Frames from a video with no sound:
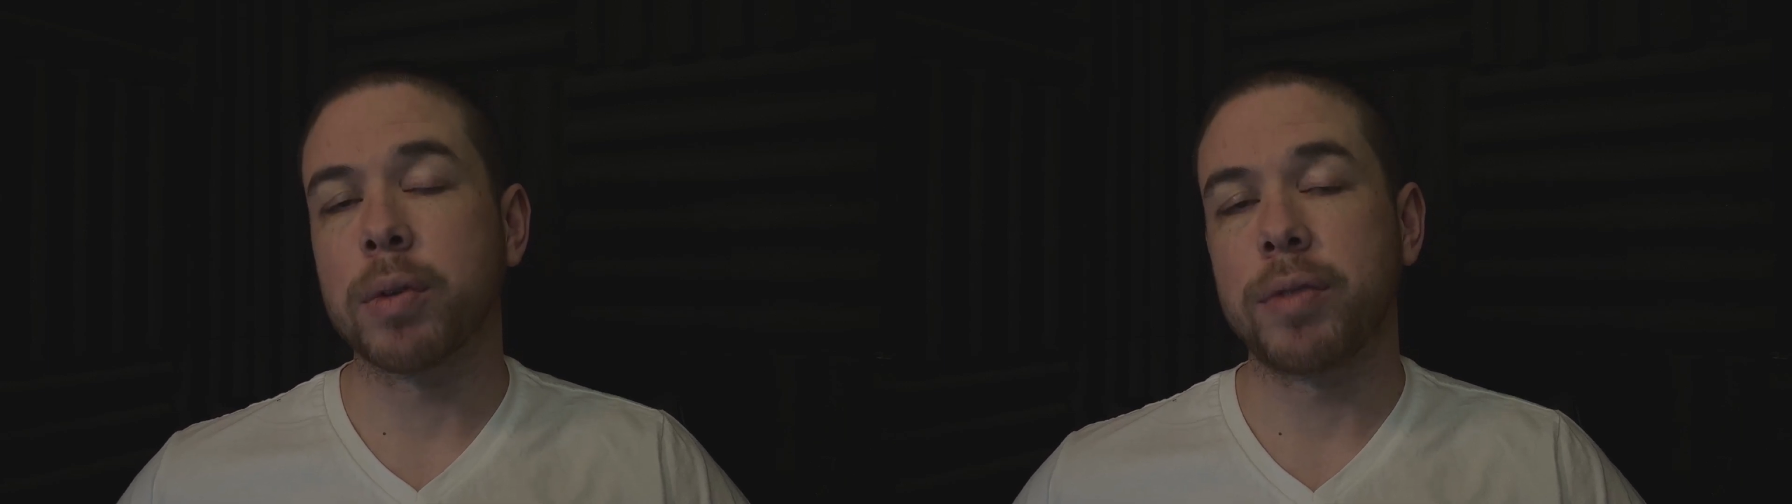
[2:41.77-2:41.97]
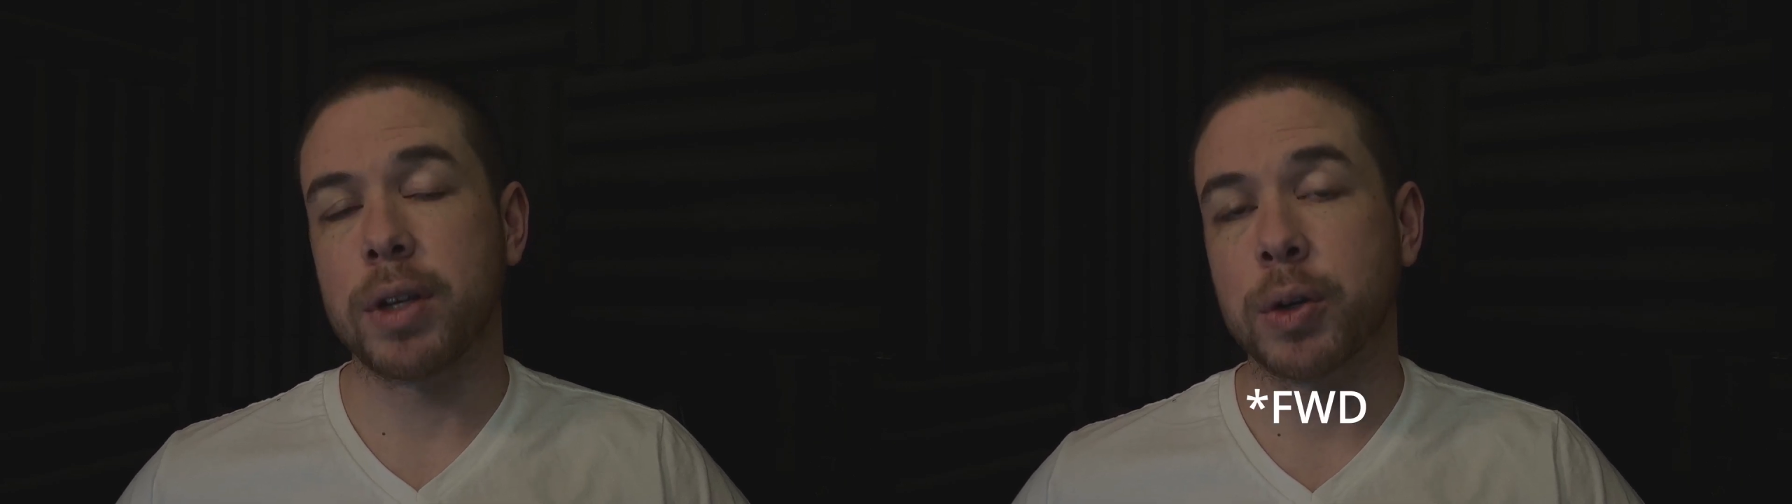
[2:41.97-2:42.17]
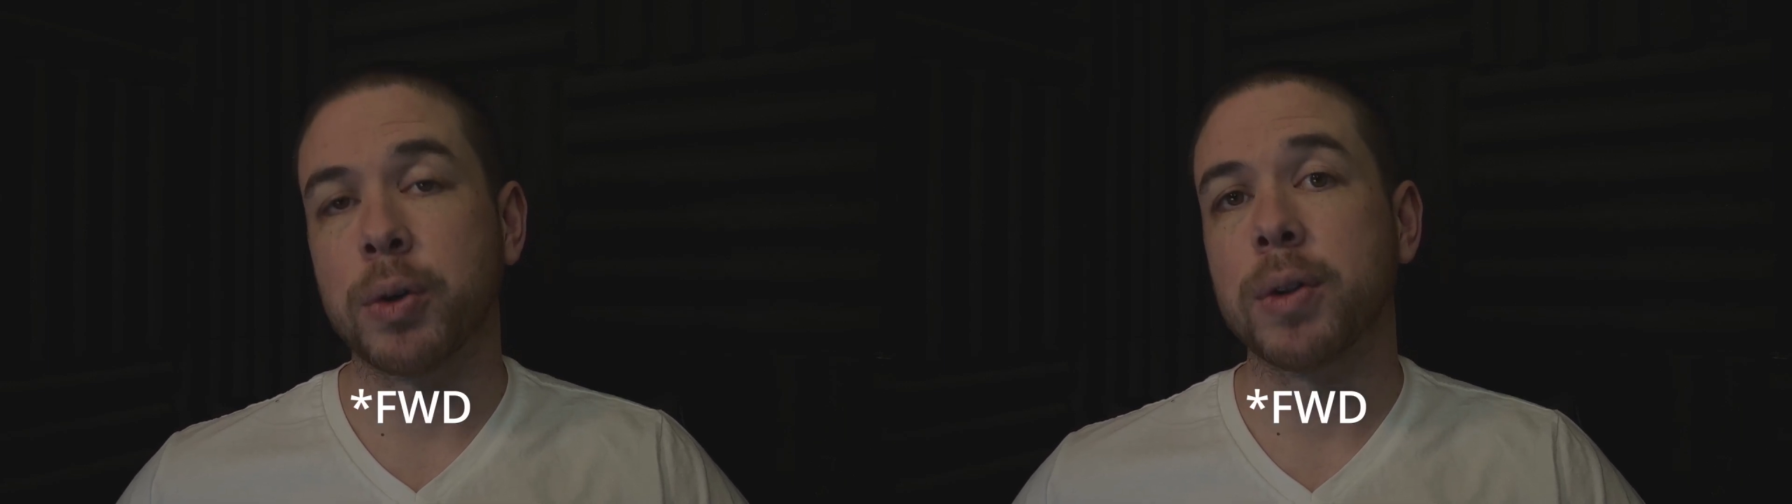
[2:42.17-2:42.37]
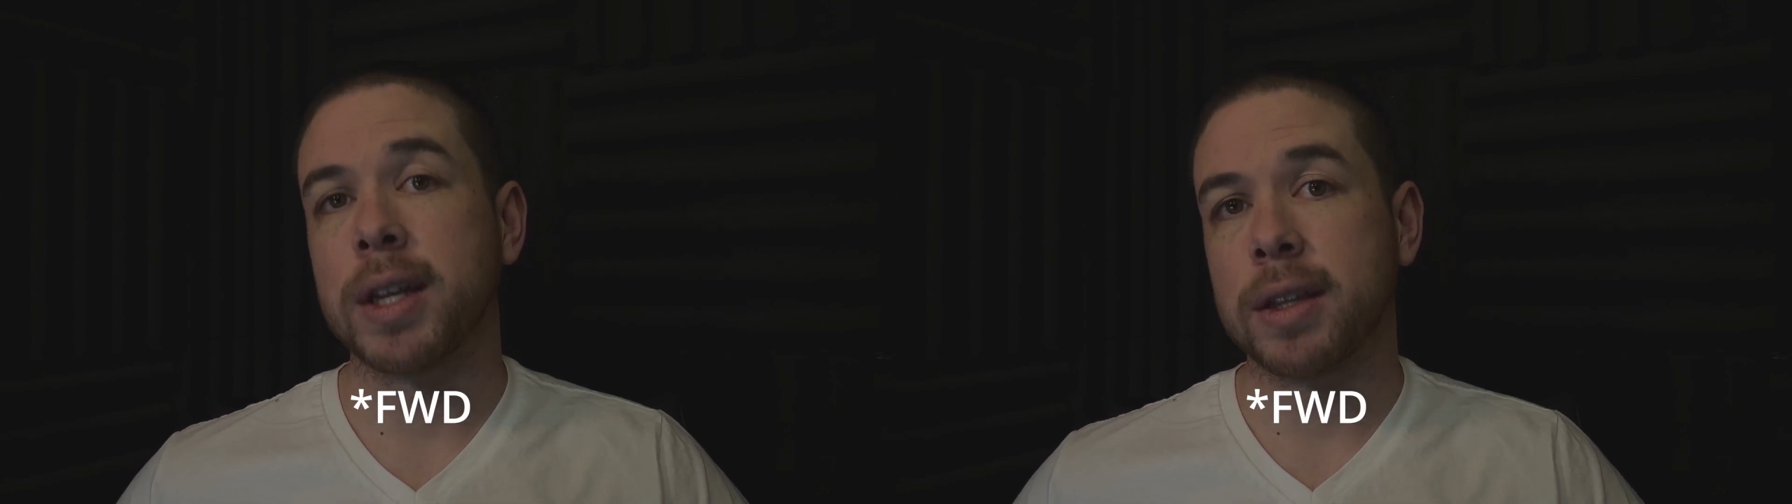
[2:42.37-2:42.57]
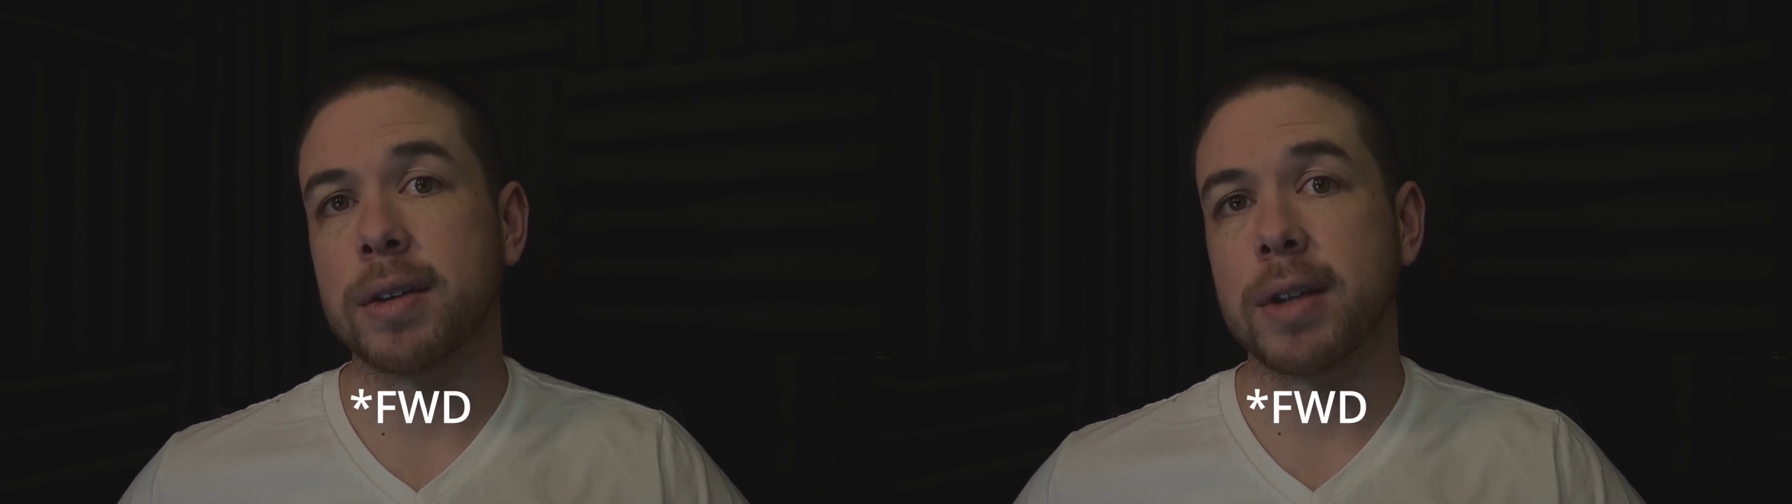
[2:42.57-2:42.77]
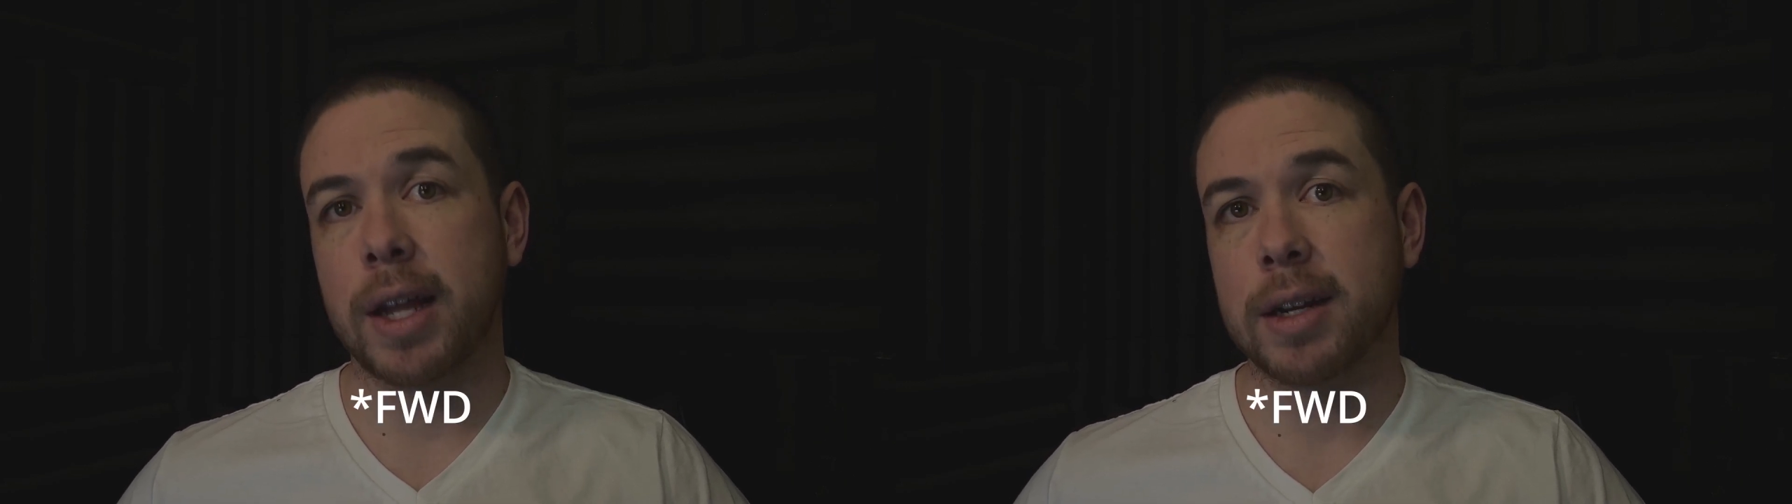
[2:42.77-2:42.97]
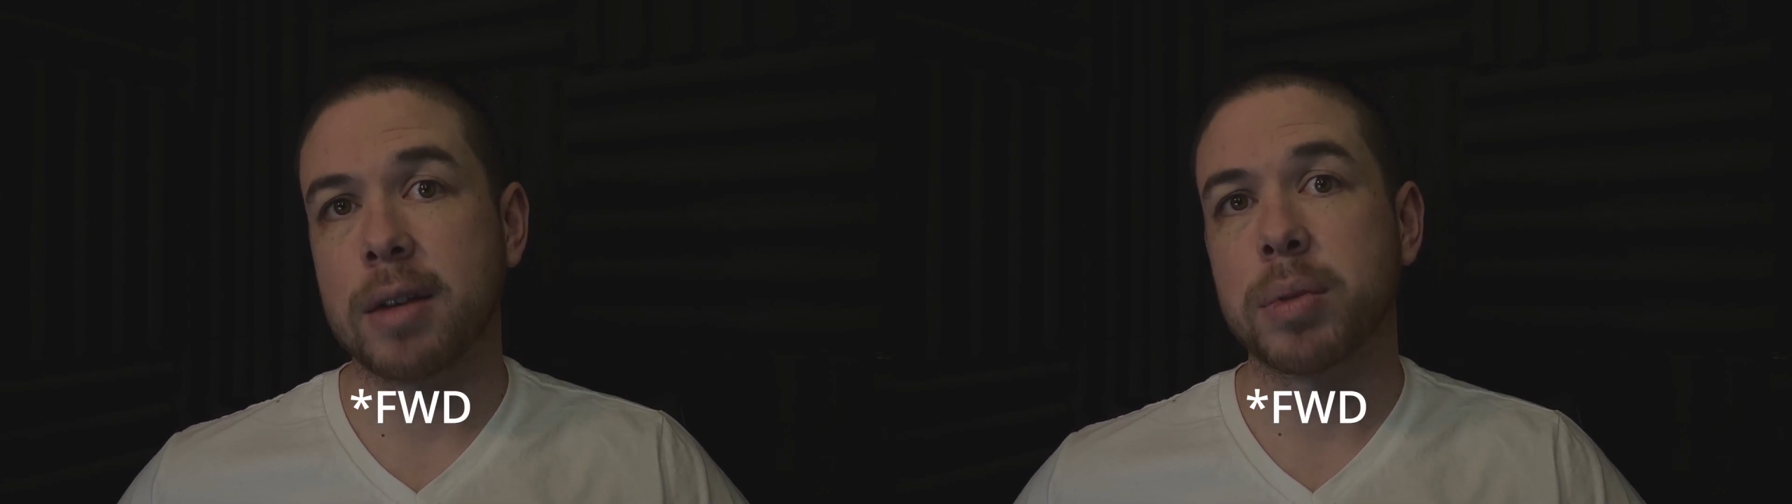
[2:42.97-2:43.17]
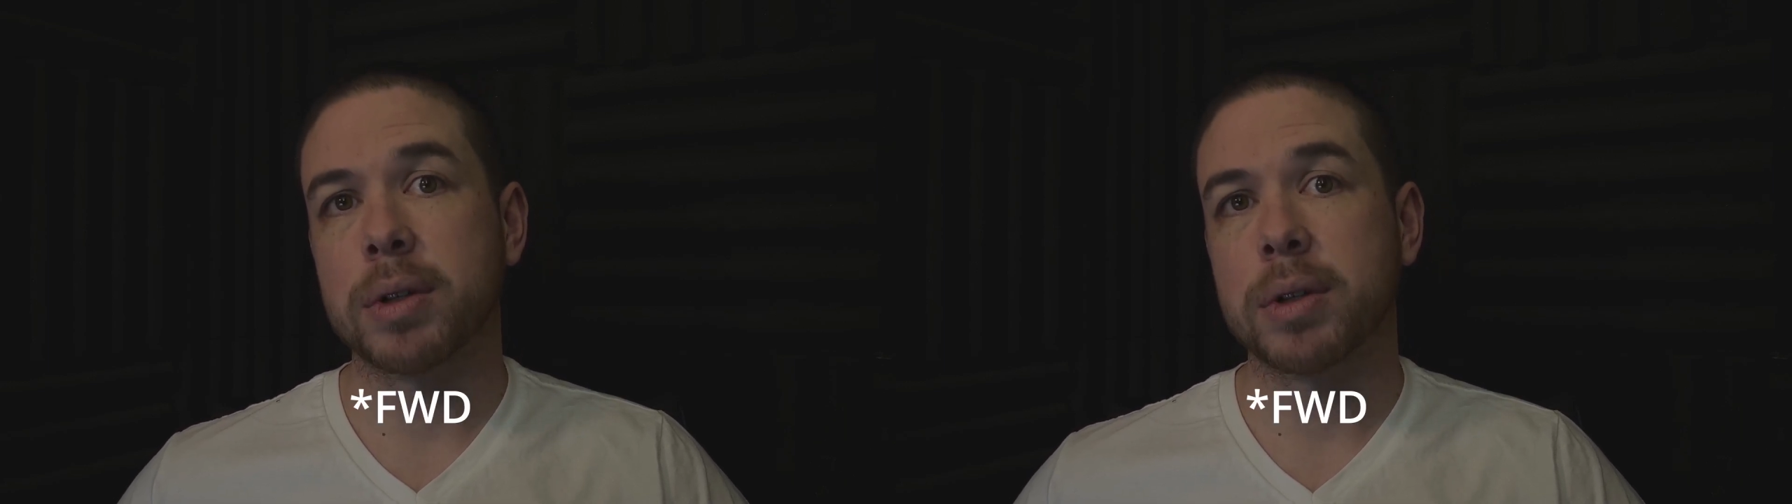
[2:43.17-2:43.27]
vehicle in their lineup,